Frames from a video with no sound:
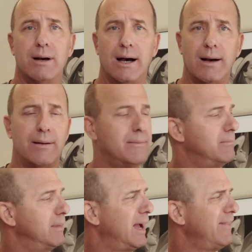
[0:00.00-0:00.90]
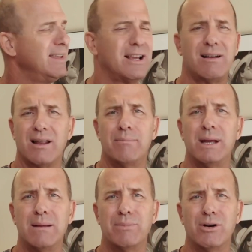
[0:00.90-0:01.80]
I think they call it a
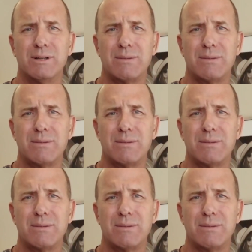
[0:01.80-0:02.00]
mini boom.